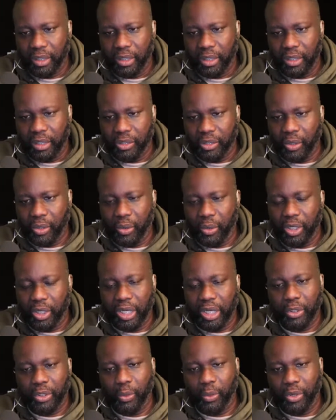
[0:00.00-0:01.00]
So in other
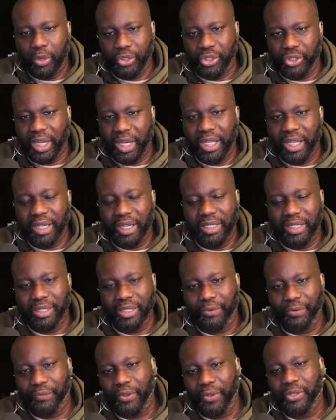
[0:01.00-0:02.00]
words, Jada is, it
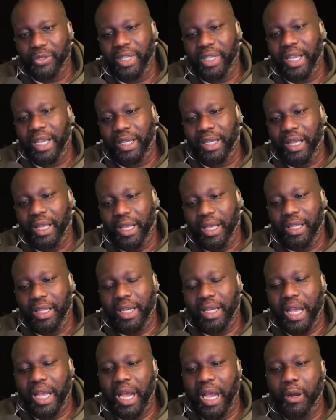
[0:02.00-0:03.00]
feels like, like
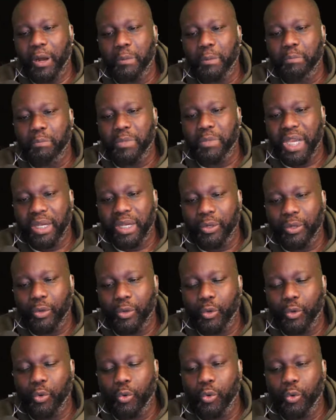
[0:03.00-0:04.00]
how men
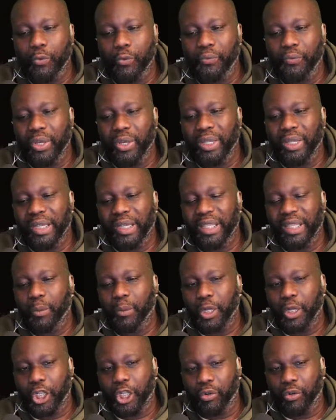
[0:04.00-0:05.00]
who feel like they were
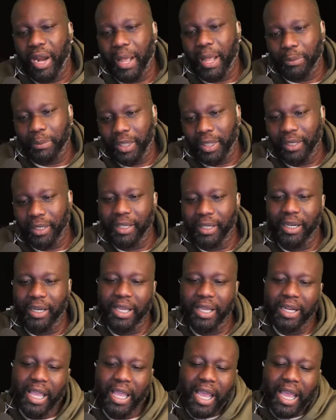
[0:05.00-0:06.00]
trapped and they, they
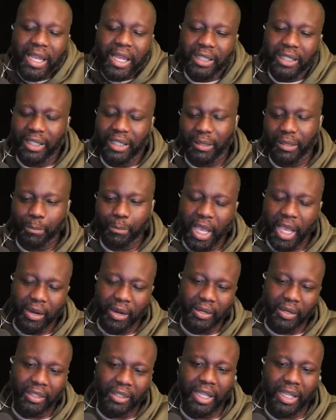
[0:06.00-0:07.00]
had to get married.
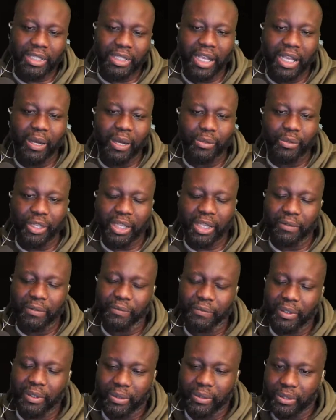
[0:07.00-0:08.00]
That's how Jada
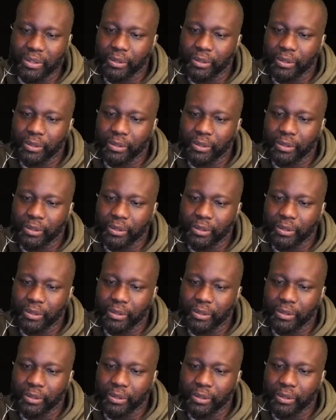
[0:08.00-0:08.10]
feels.